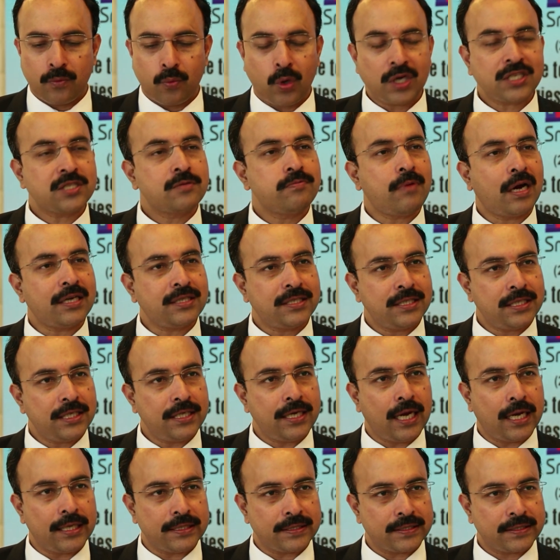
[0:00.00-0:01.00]
what smart
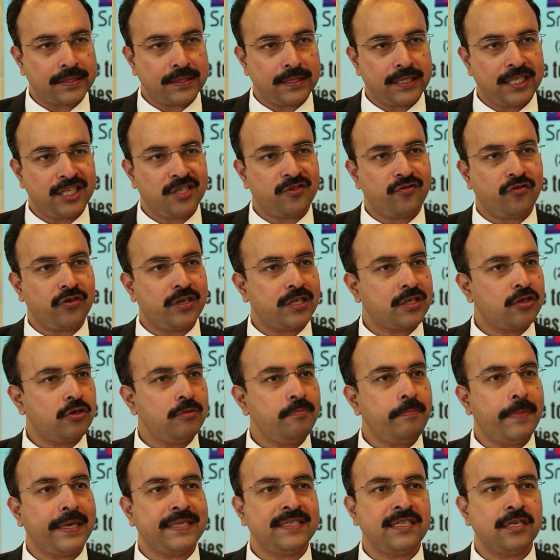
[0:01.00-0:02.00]
city does is work
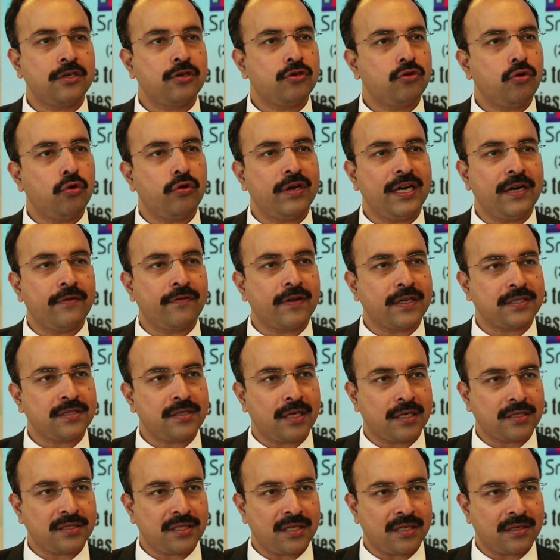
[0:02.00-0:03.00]
on basic core
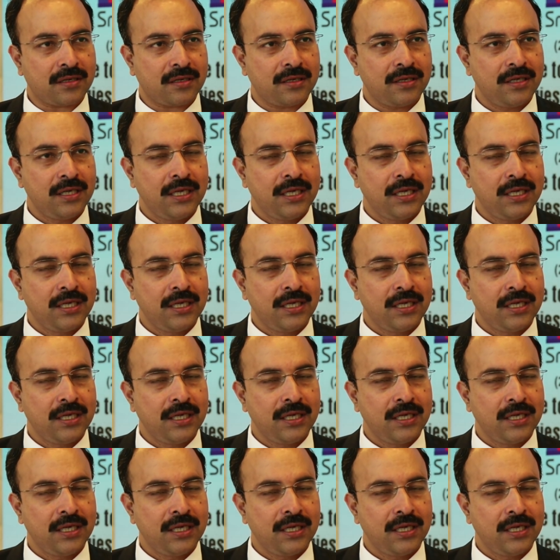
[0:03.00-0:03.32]
infrastructure.